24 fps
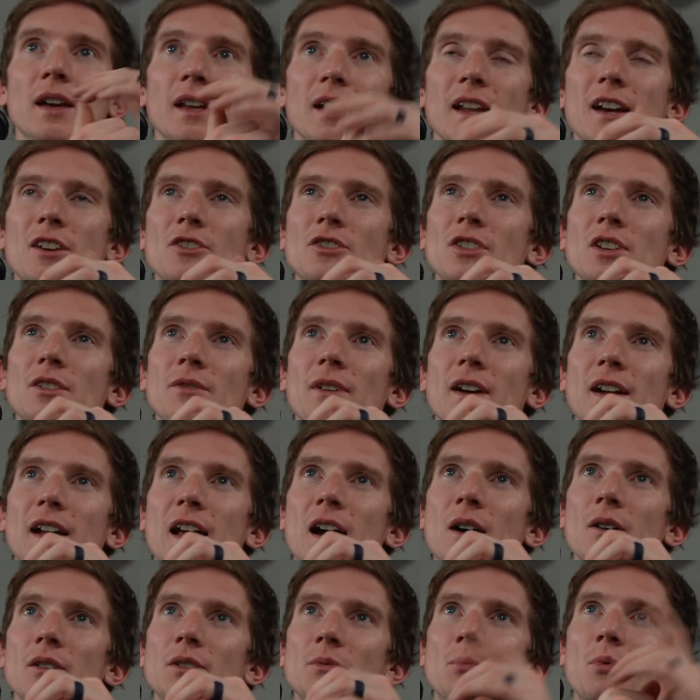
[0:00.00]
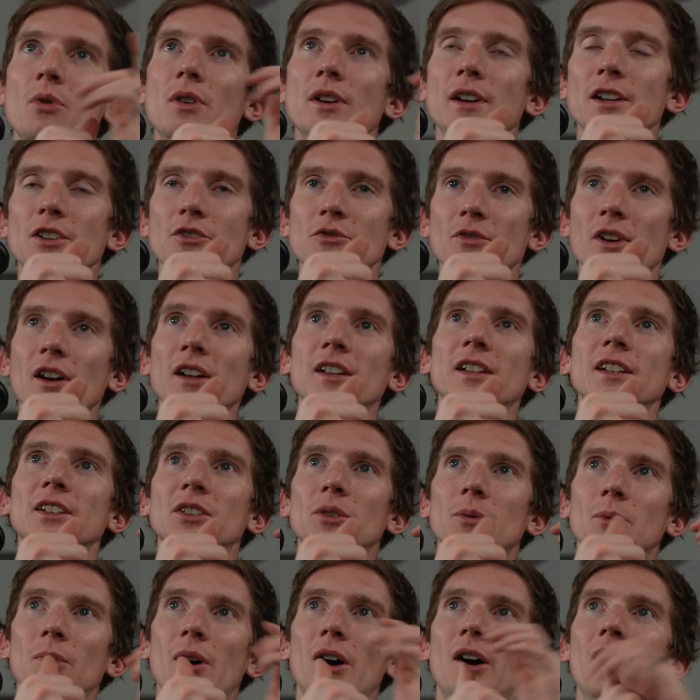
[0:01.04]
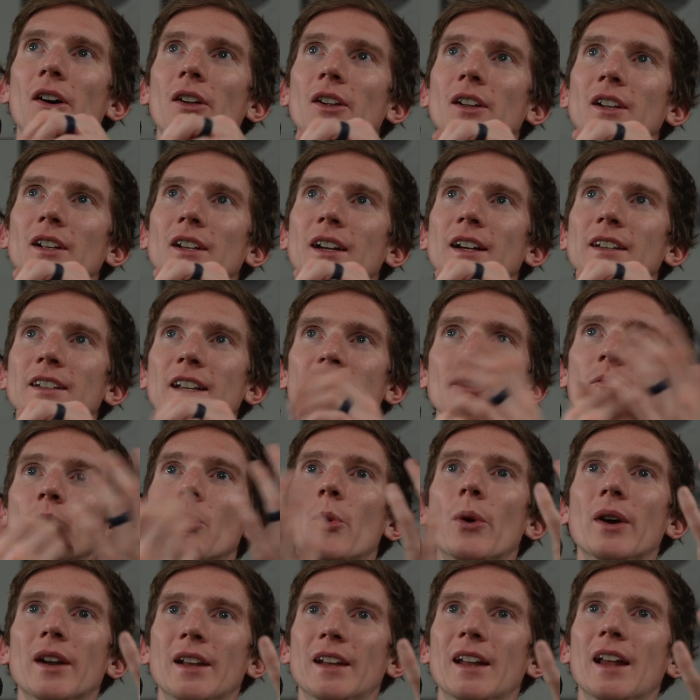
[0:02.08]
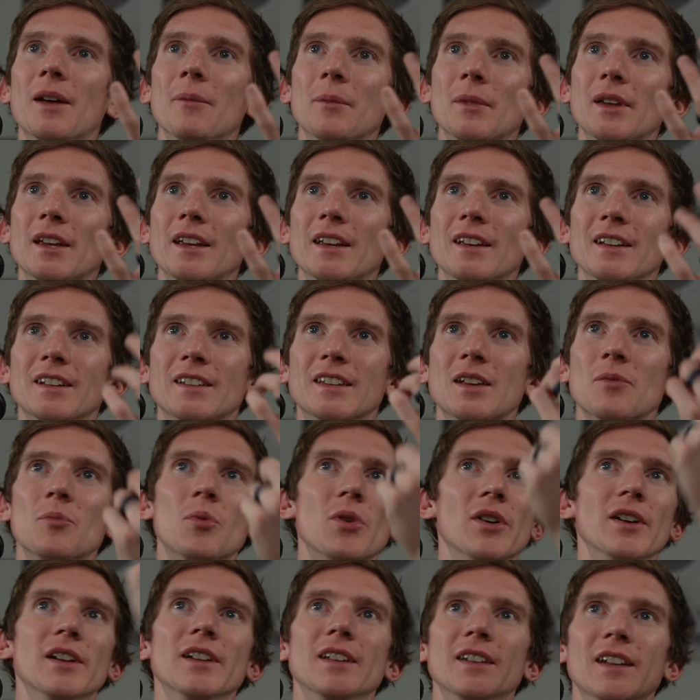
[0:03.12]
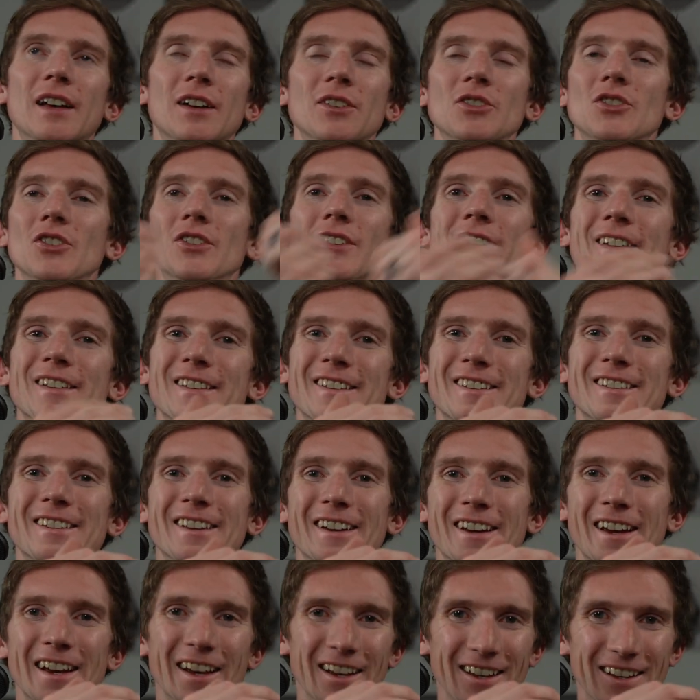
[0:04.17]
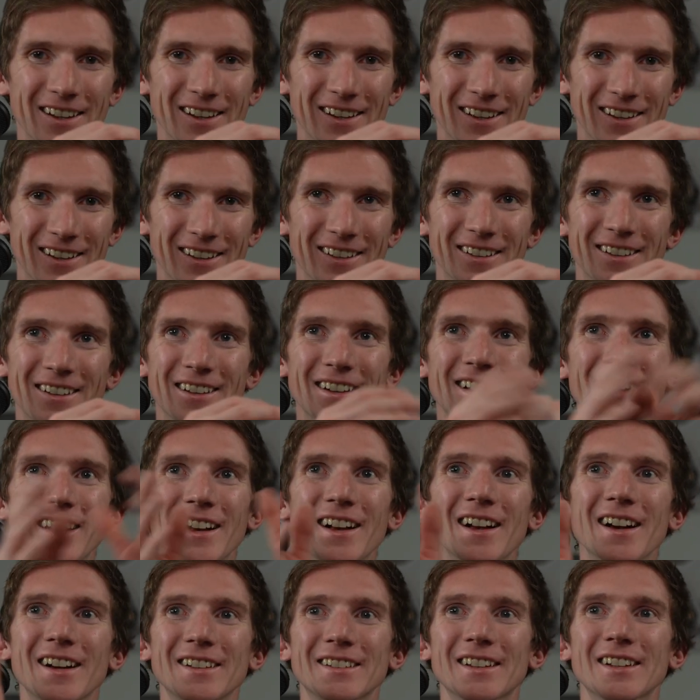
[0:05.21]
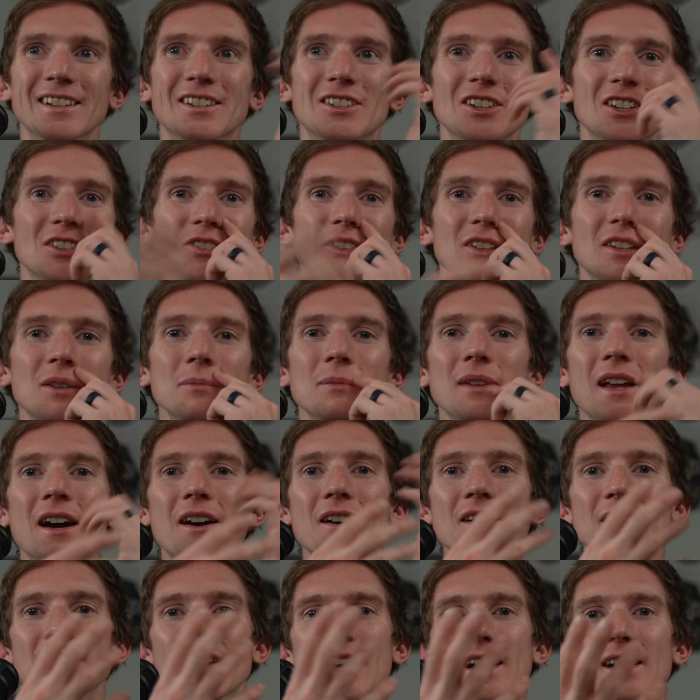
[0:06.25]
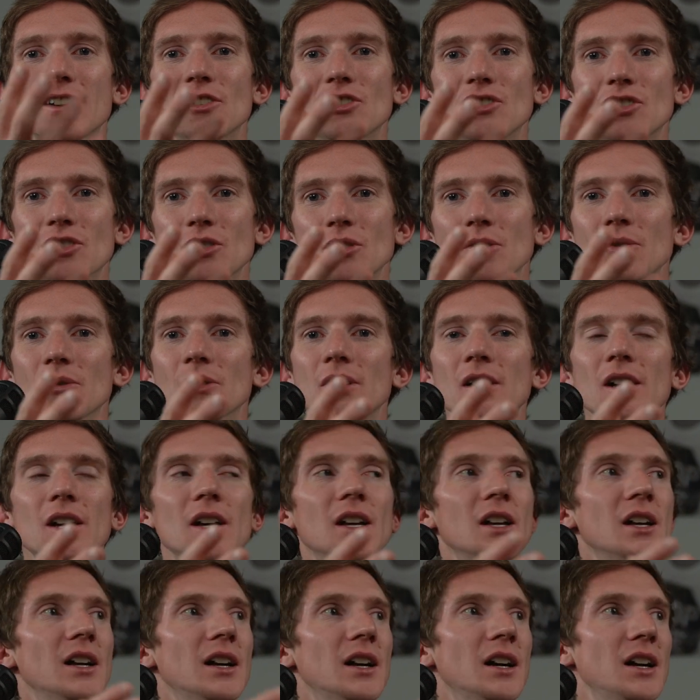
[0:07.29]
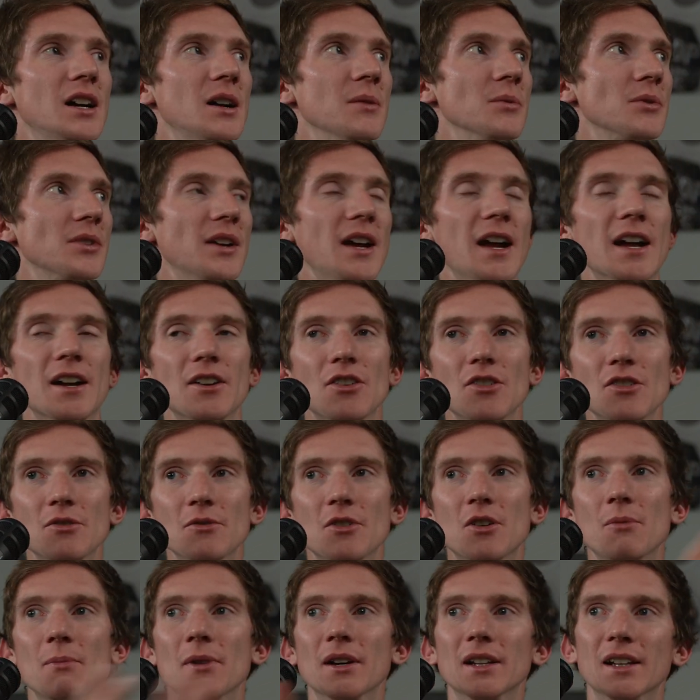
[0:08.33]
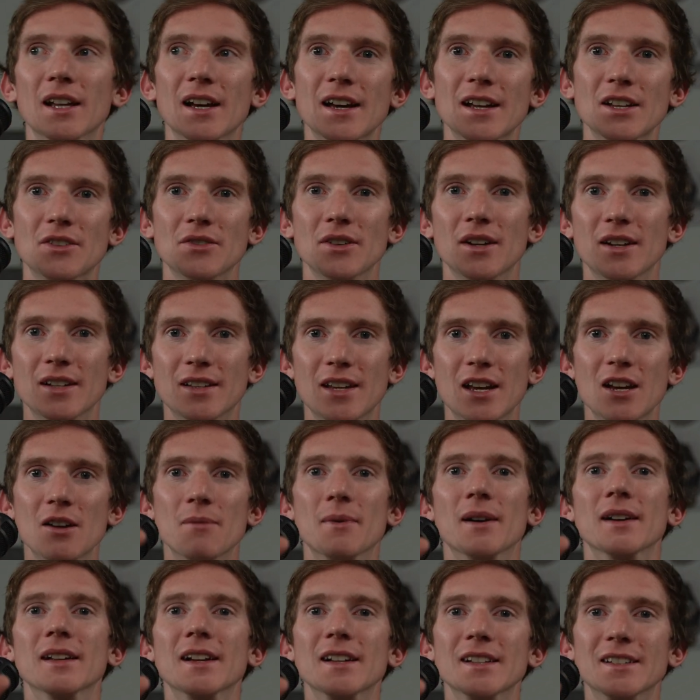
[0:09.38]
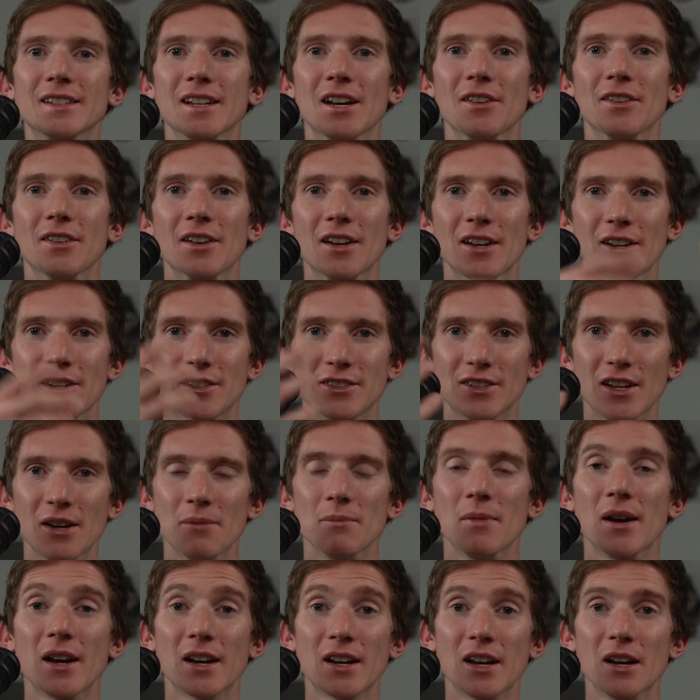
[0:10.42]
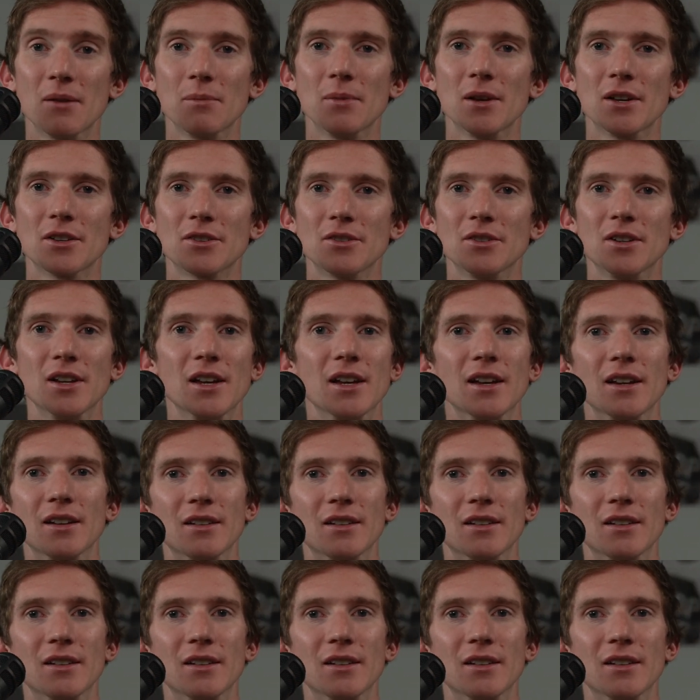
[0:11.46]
And actually right now it's pointed directly at the wall. It's not even pointed at me. It's like pointed, I'll show you guys in a sec. Because I just took them down because I had to shoot. So I had to use all my lights. So I had to take all my lights down, and I just set them back up yesterday.